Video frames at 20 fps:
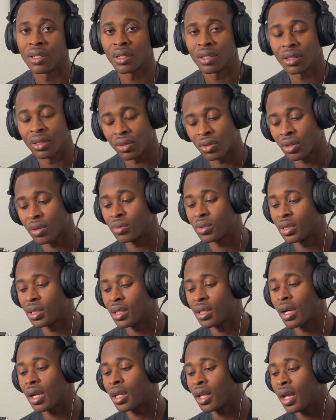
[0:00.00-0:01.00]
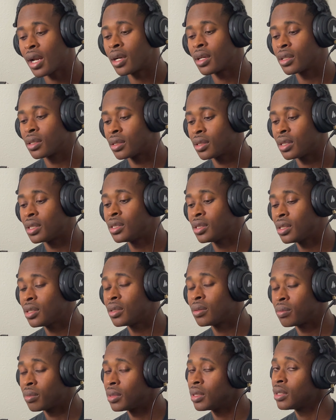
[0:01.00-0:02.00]
You know what I'm saying? He
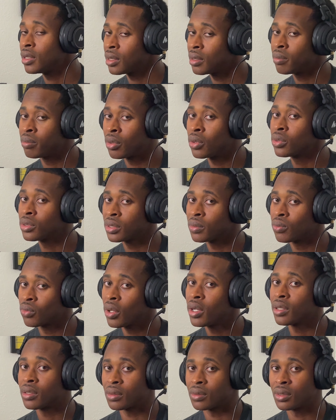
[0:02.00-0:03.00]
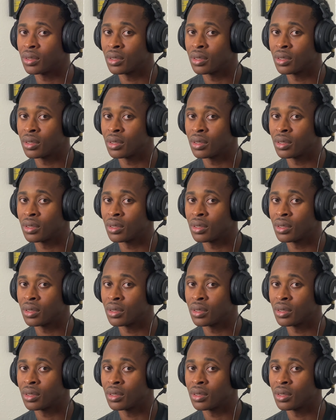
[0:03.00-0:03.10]
still broke some records